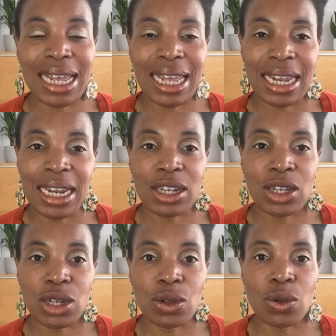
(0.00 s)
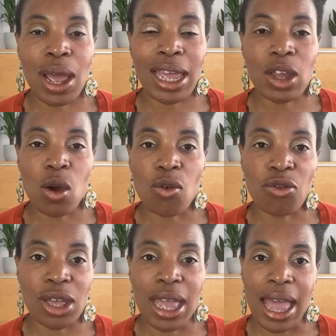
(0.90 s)
it into a
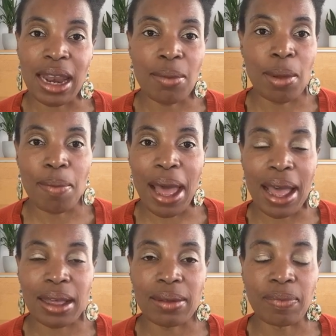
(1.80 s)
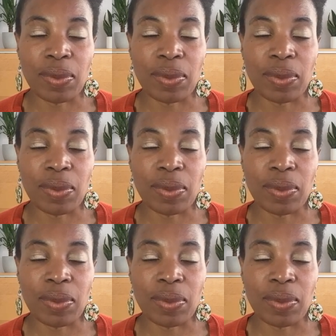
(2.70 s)
coffee enema bag.